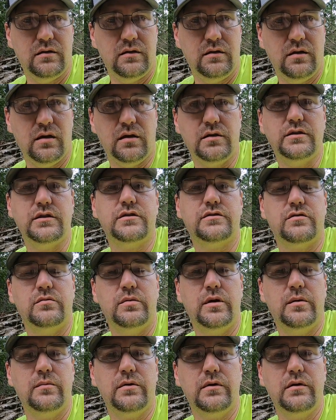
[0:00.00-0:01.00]
Y'all just
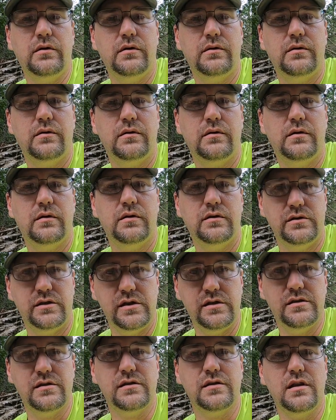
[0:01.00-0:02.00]
remember,
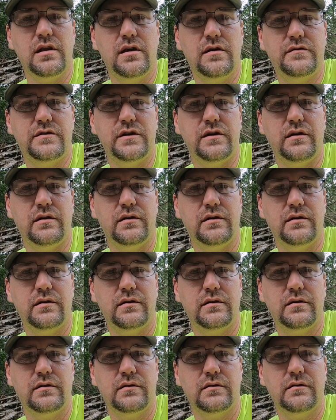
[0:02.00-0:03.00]
Jesus loves you.
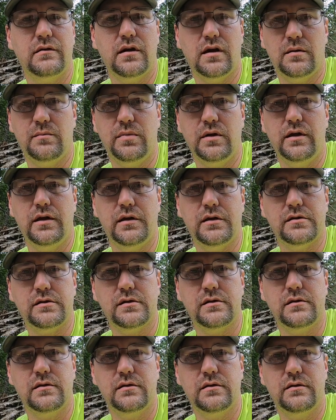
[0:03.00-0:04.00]
God
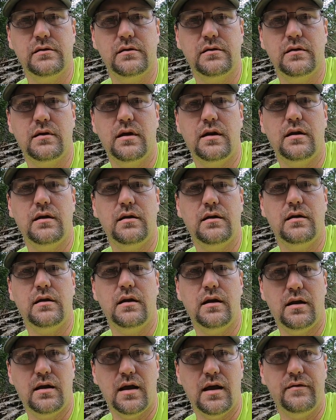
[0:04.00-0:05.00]
bless,
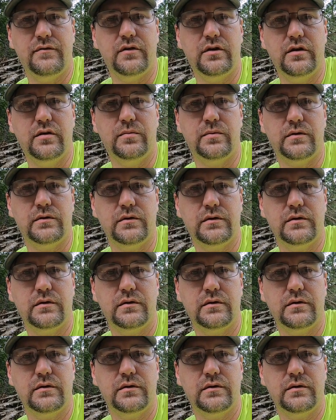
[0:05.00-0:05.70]
and have a good one.